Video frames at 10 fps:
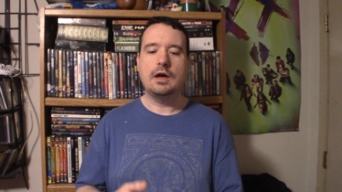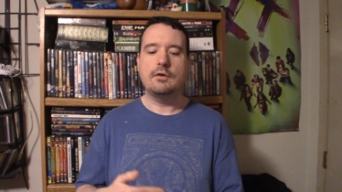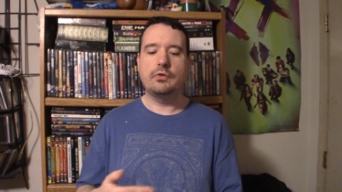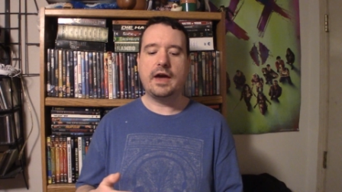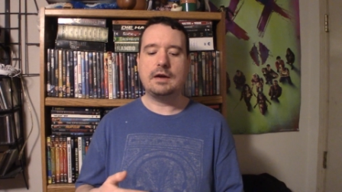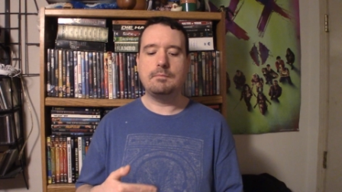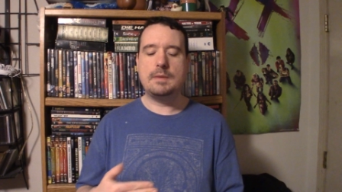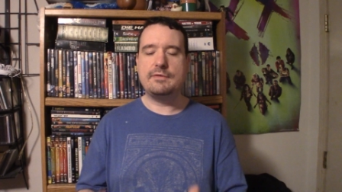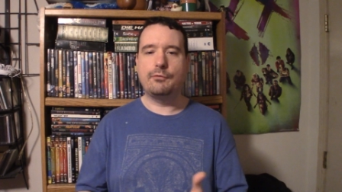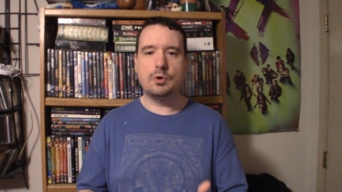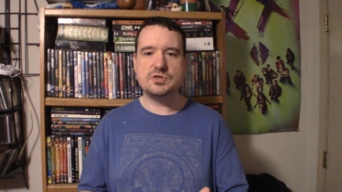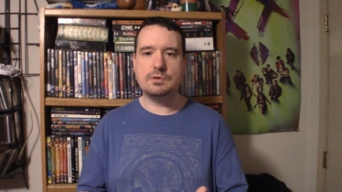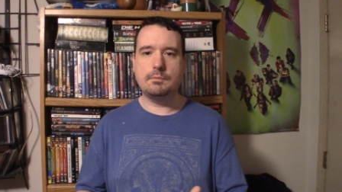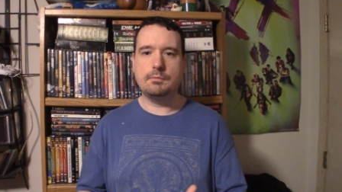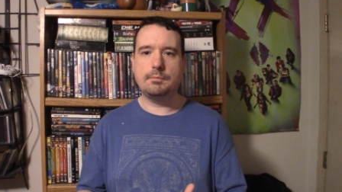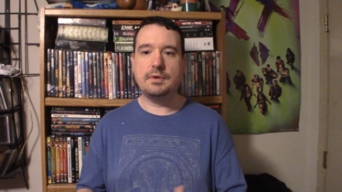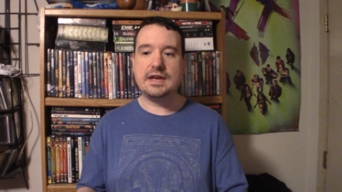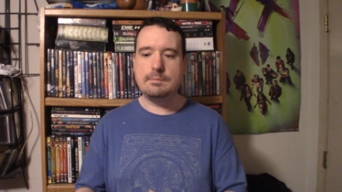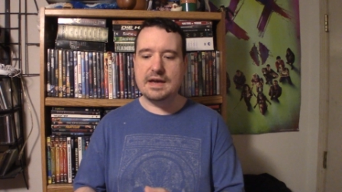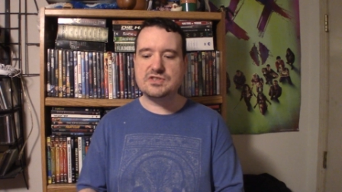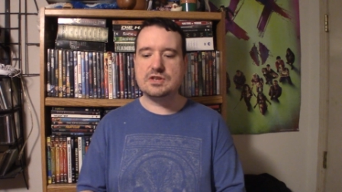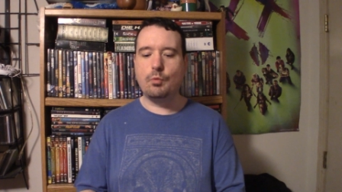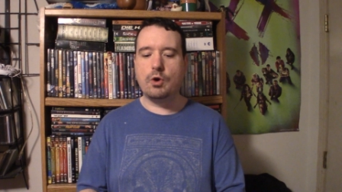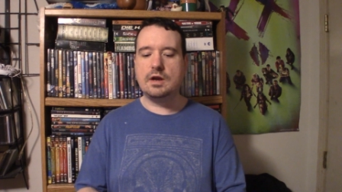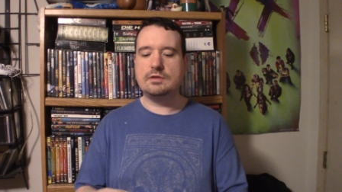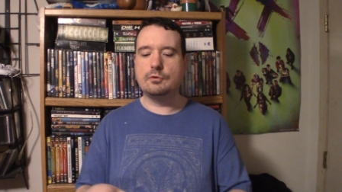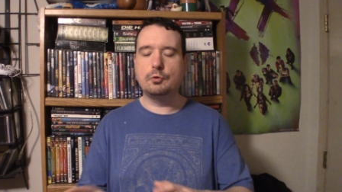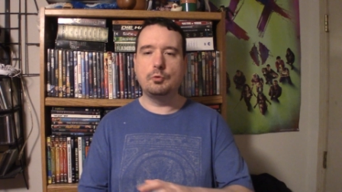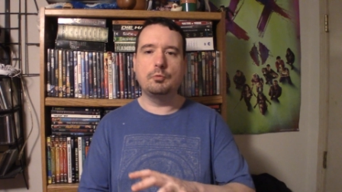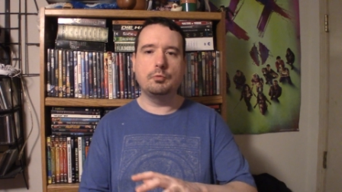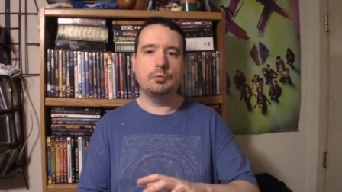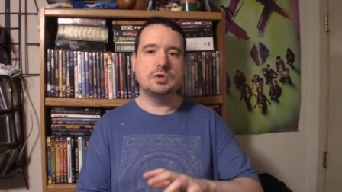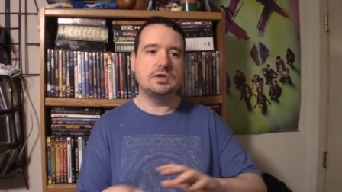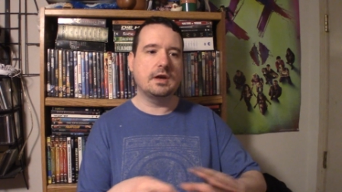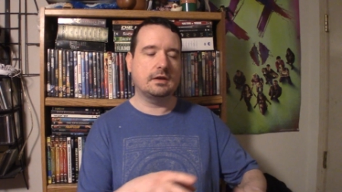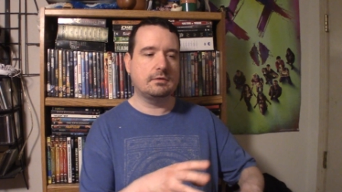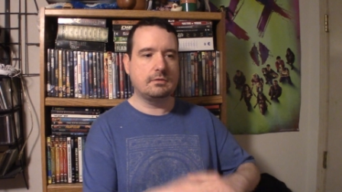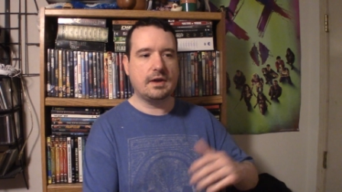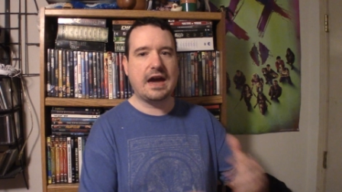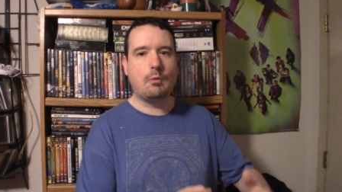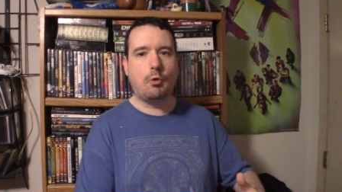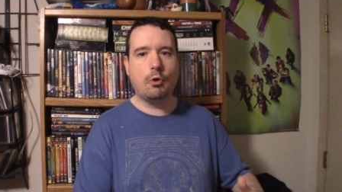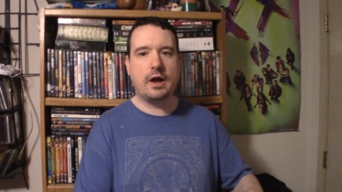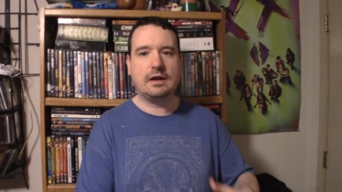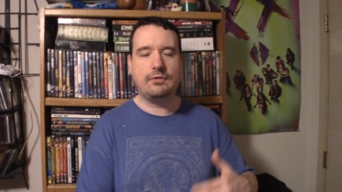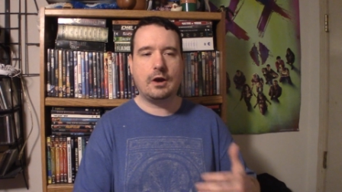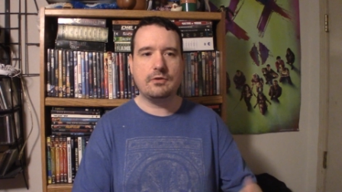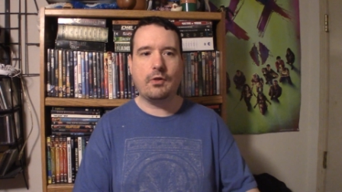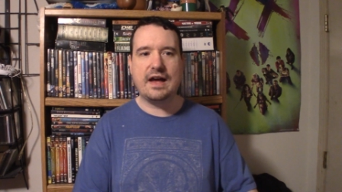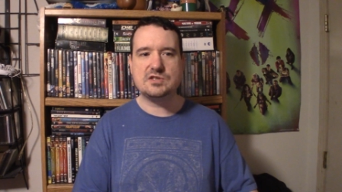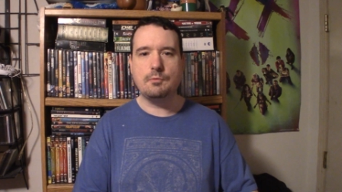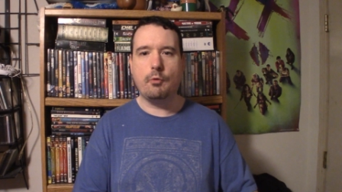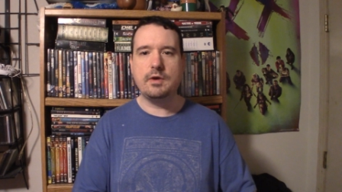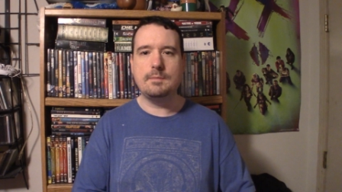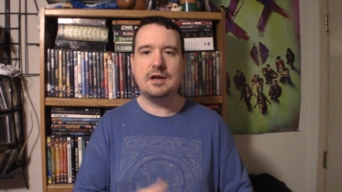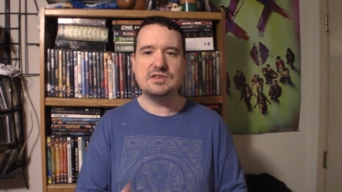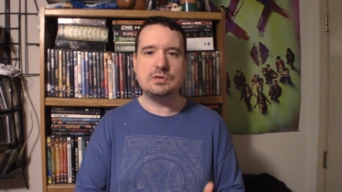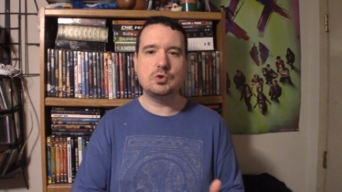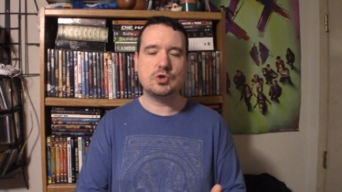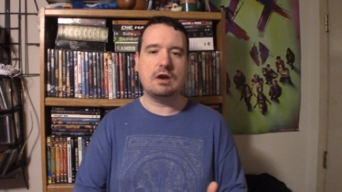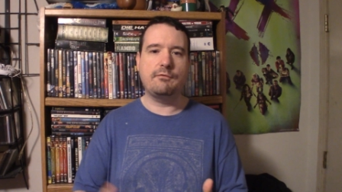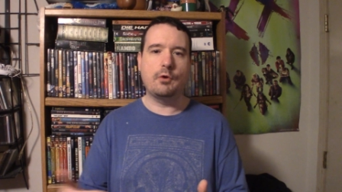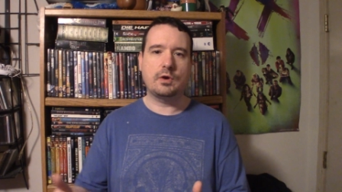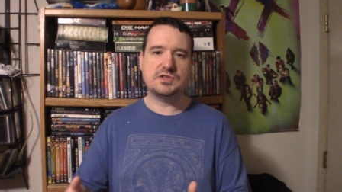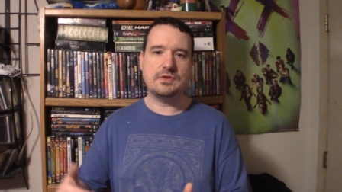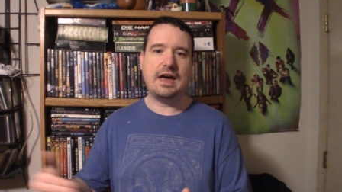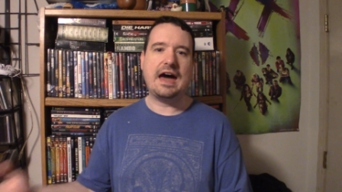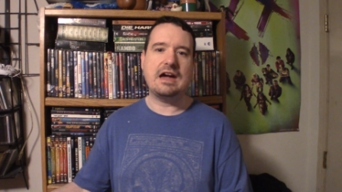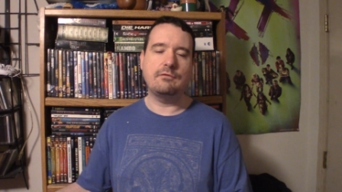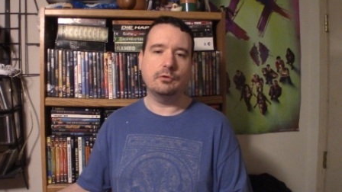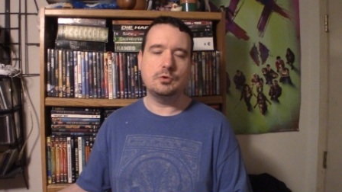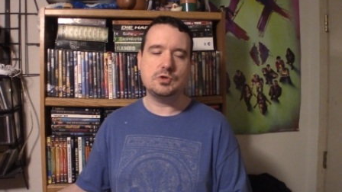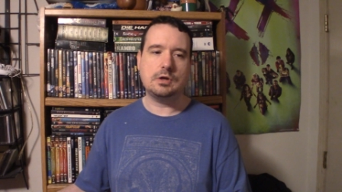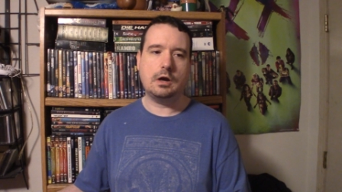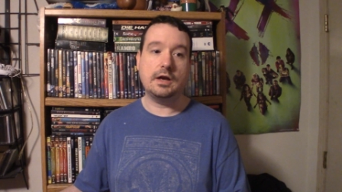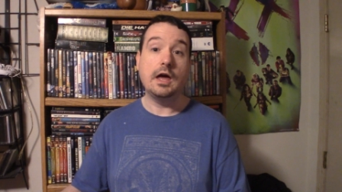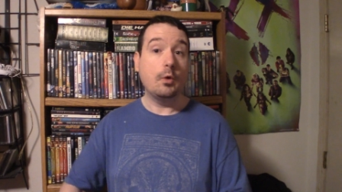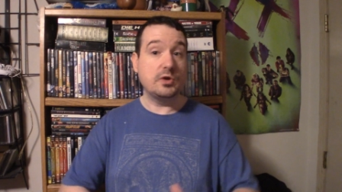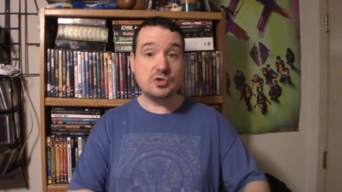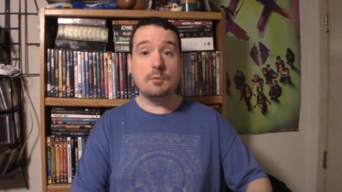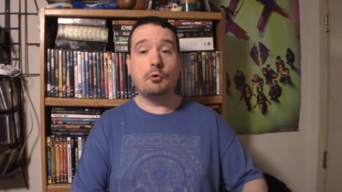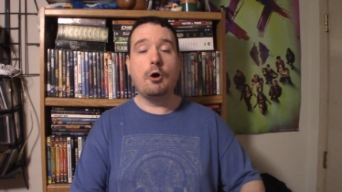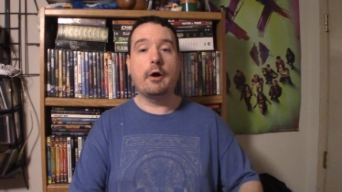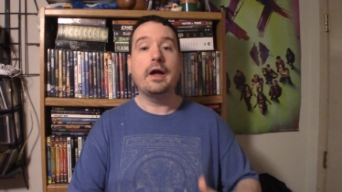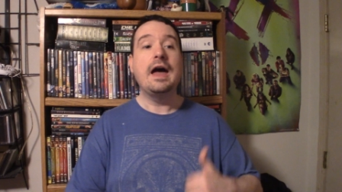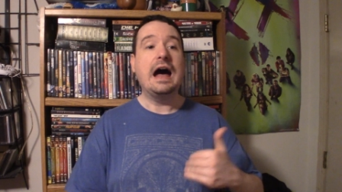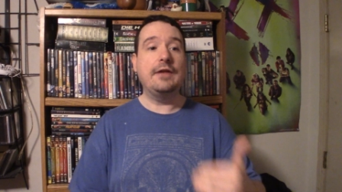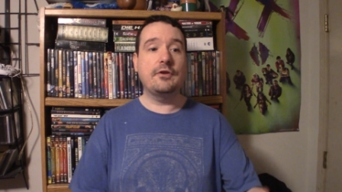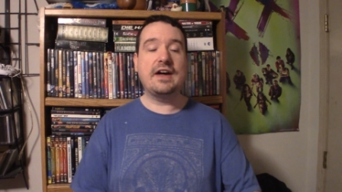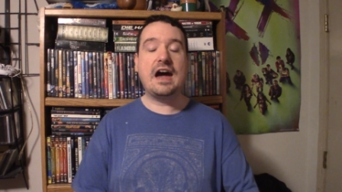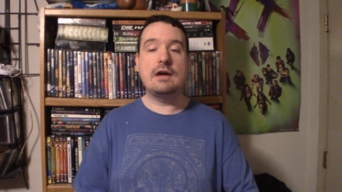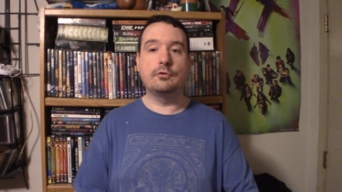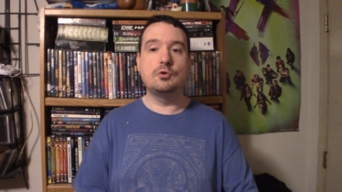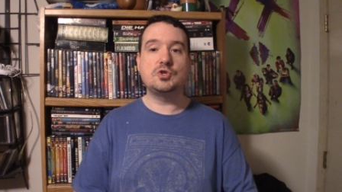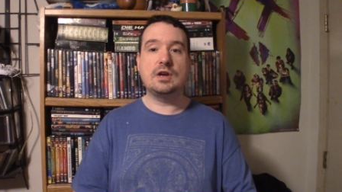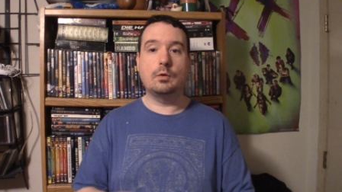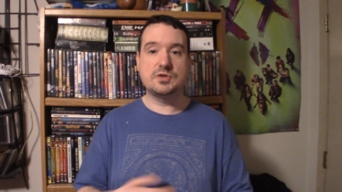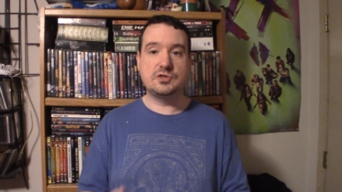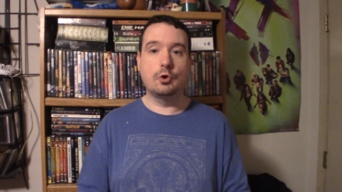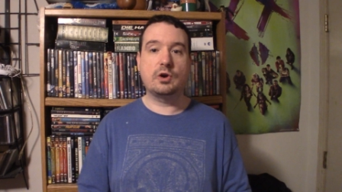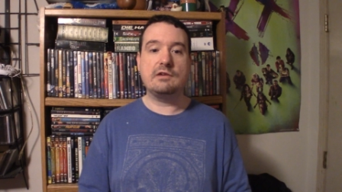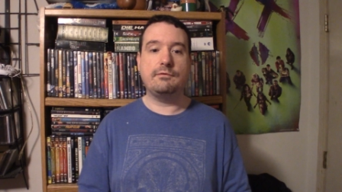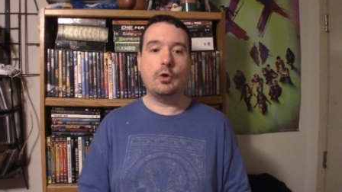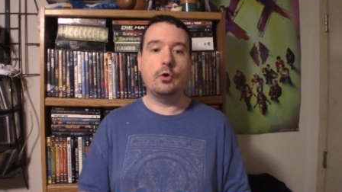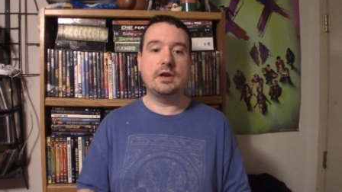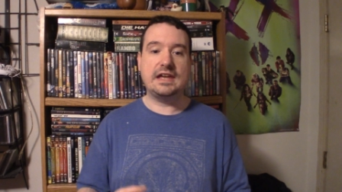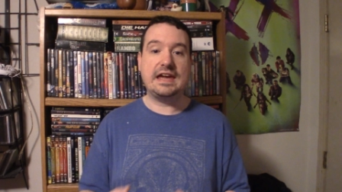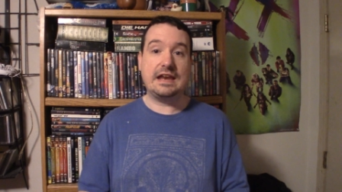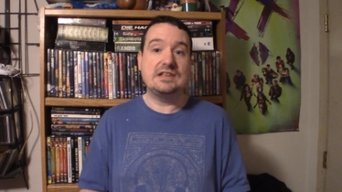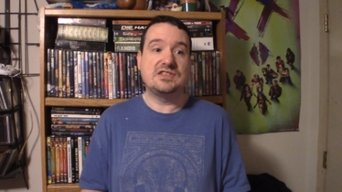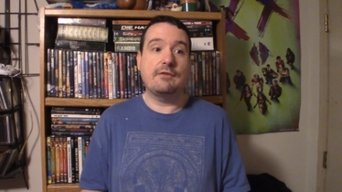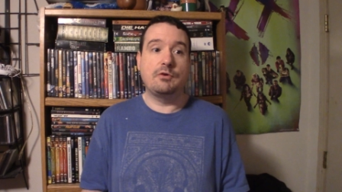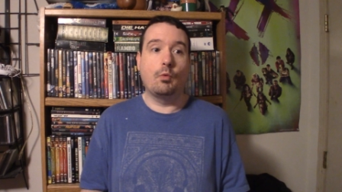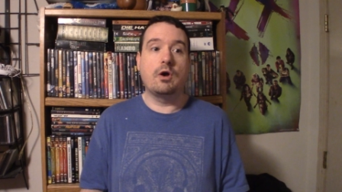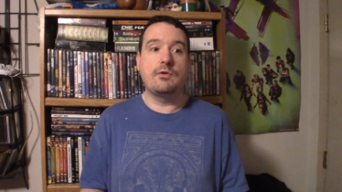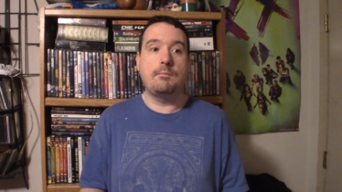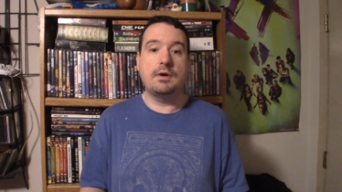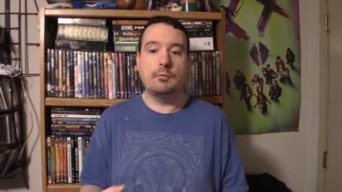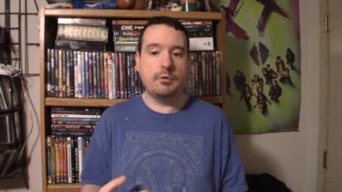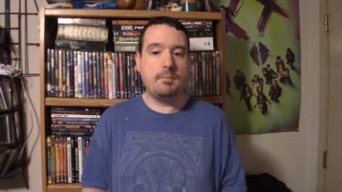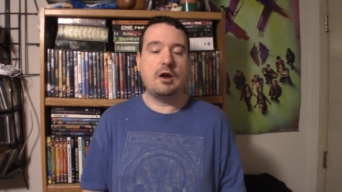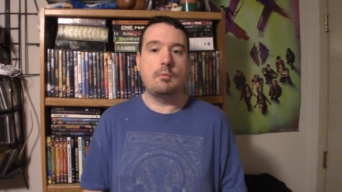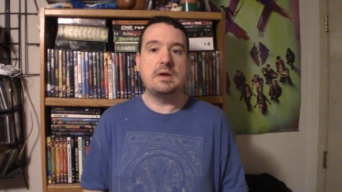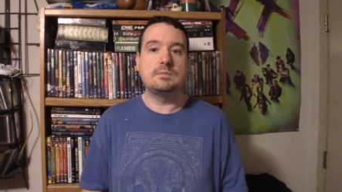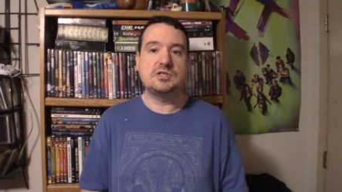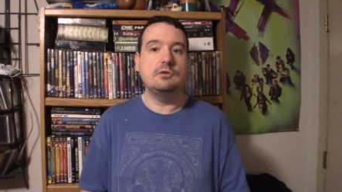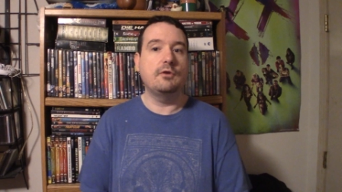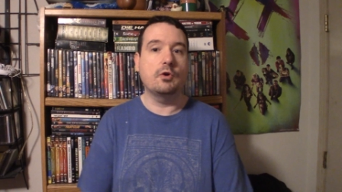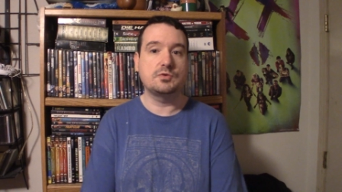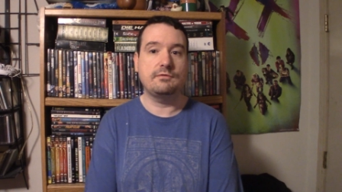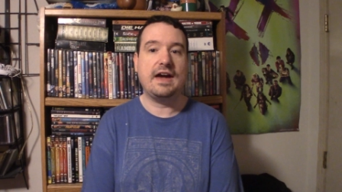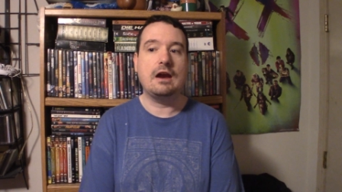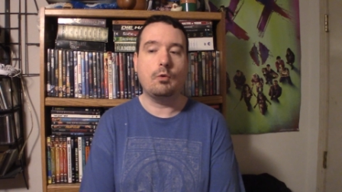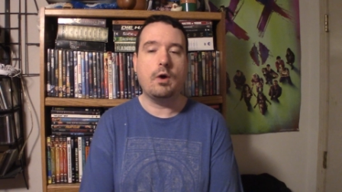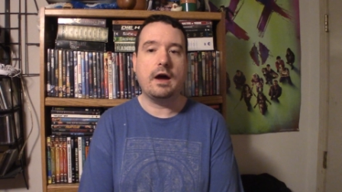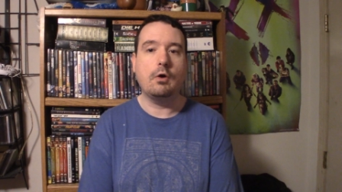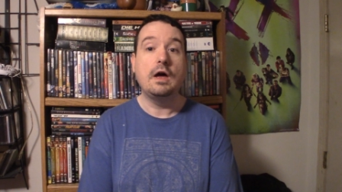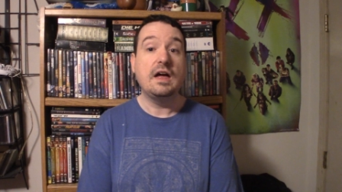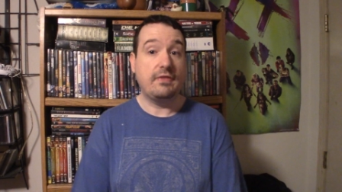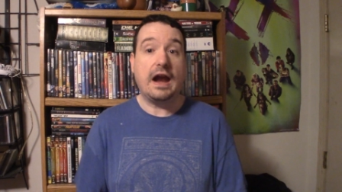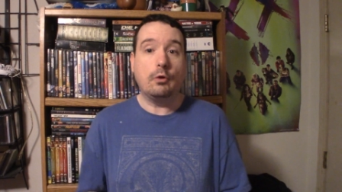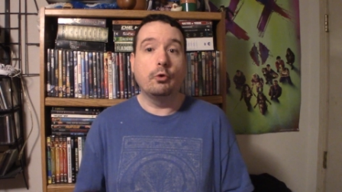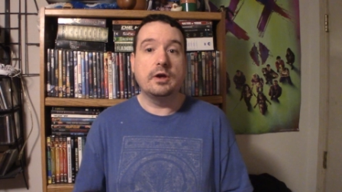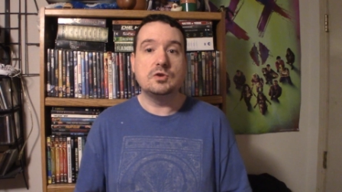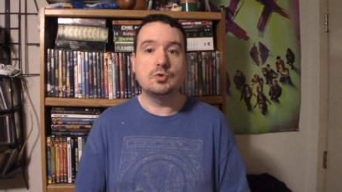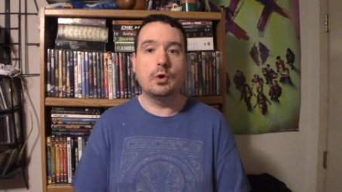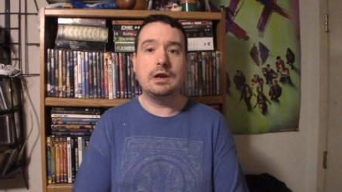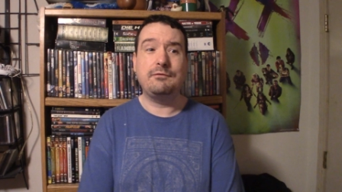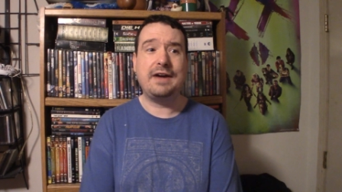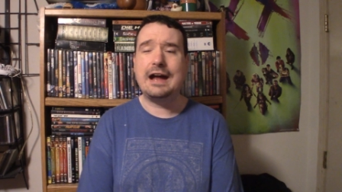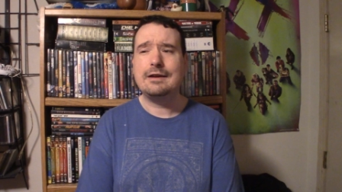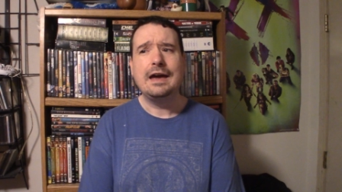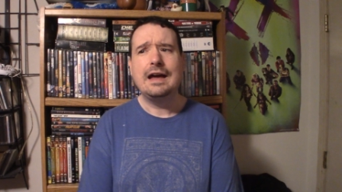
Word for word: like maybe forced to, he basically wanted through Adam Warlock in there at the last moment, because he was trying to focus on the High Evolutionary. Which, don't get me wrong, I thought the High Evolutionary was still a great villain, and he's definitely one of the better MCU villains we've had in a while that I really enjoyed. In fact,